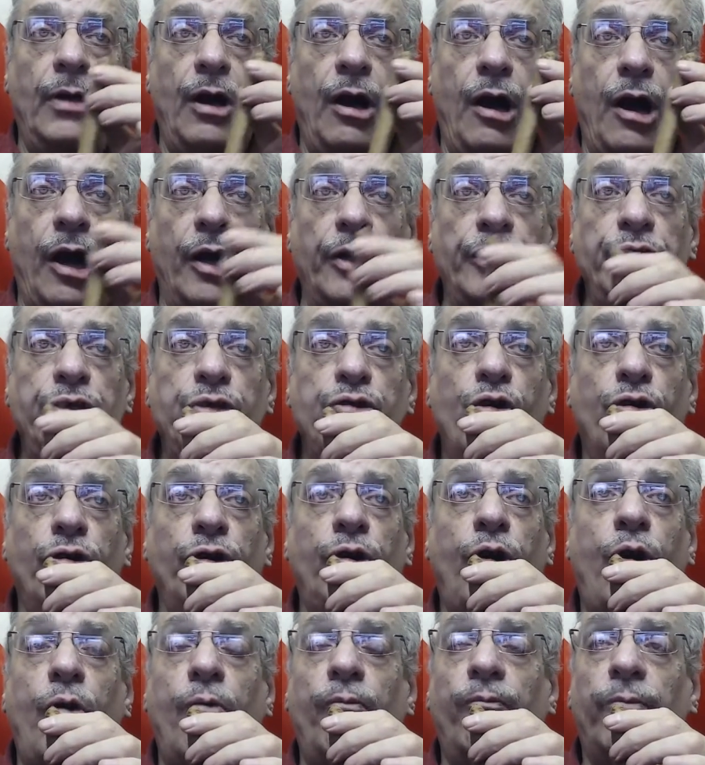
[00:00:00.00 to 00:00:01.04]
Are you going
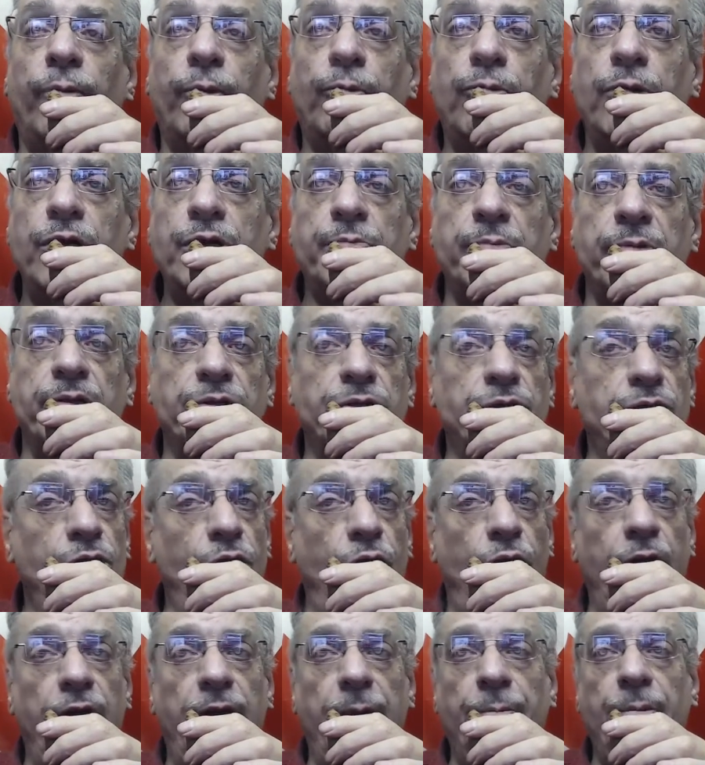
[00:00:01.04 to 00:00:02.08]
home for Christmas? No, I
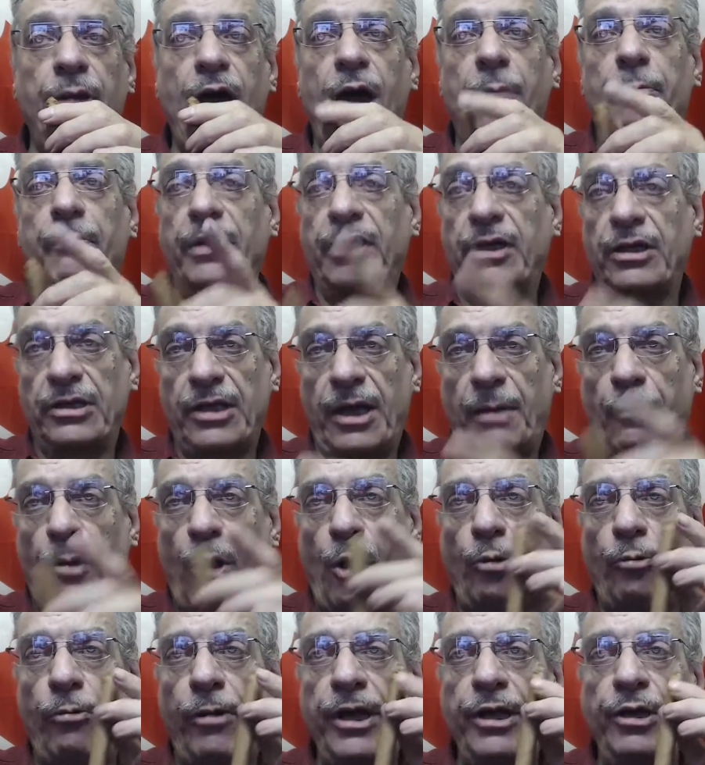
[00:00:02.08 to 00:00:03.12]
am not because I'm
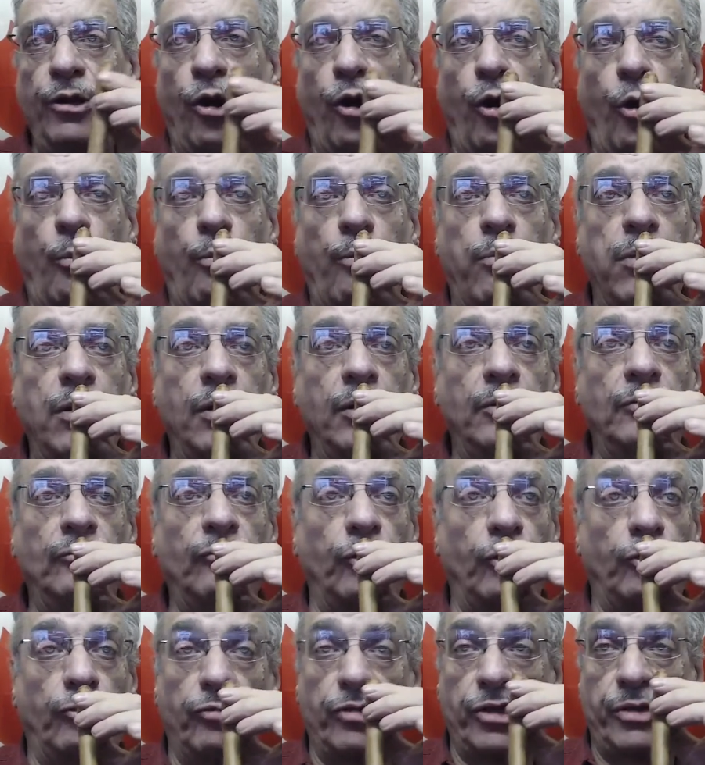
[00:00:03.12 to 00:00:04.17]
already home for
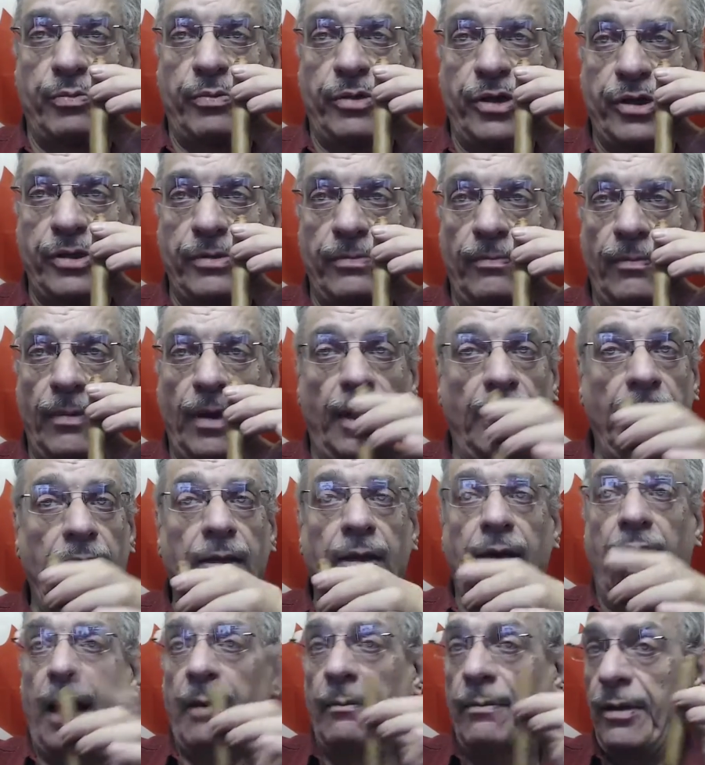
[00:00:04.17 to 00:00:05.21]
Christmas.
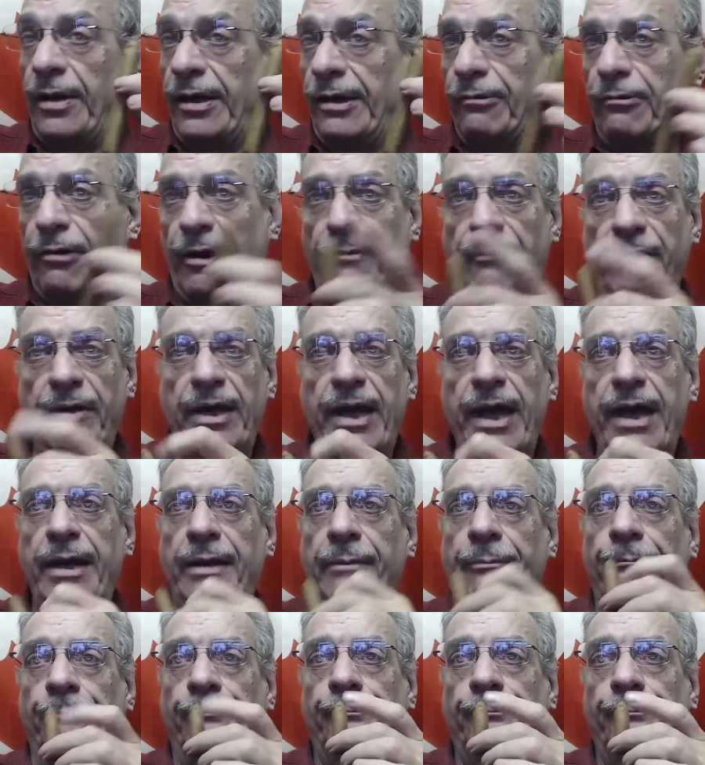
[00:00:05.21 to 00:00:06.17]
I'm here every day.